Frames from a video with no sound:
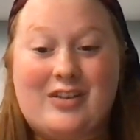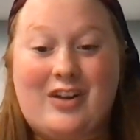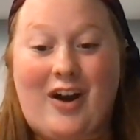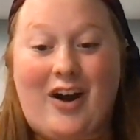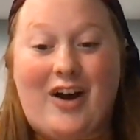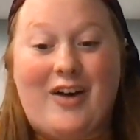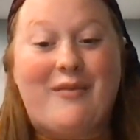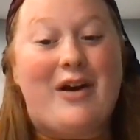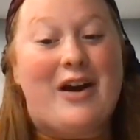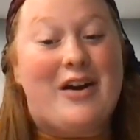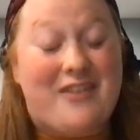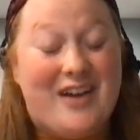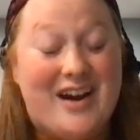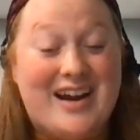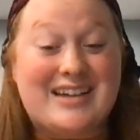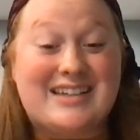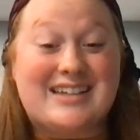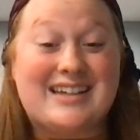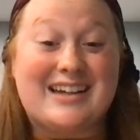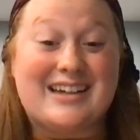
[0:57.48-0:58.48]
on my
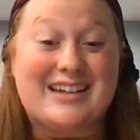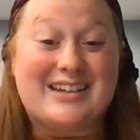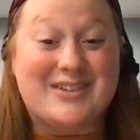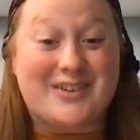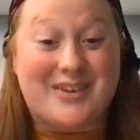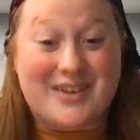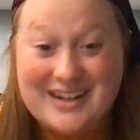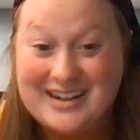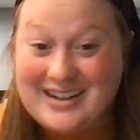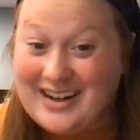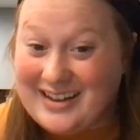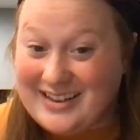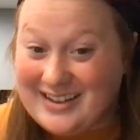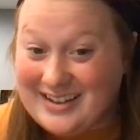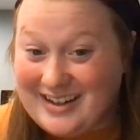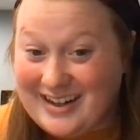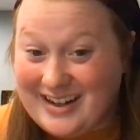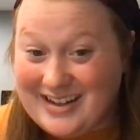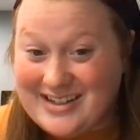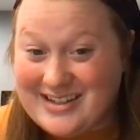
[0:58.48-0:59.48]
way to join another
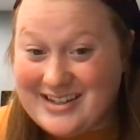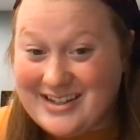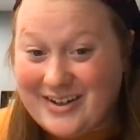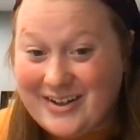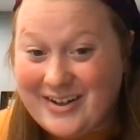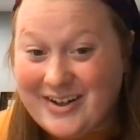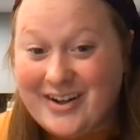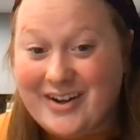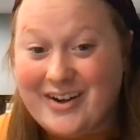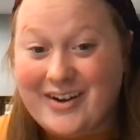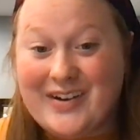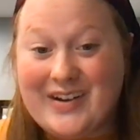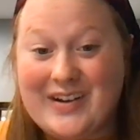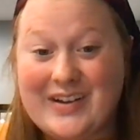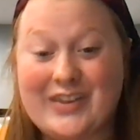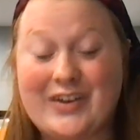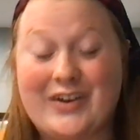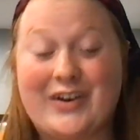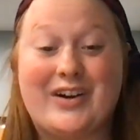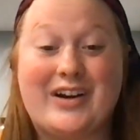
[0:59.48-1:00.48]
dance studio
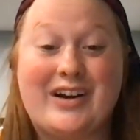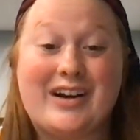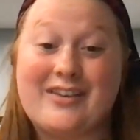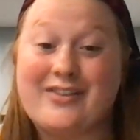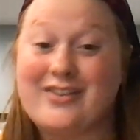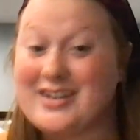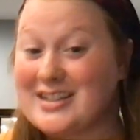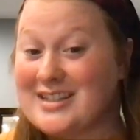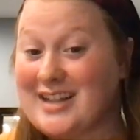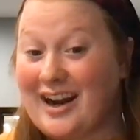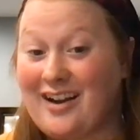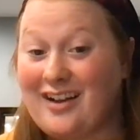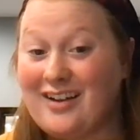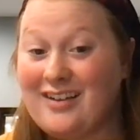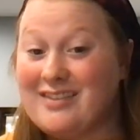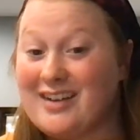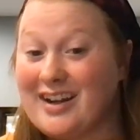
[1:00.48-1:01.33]
and learn a different style of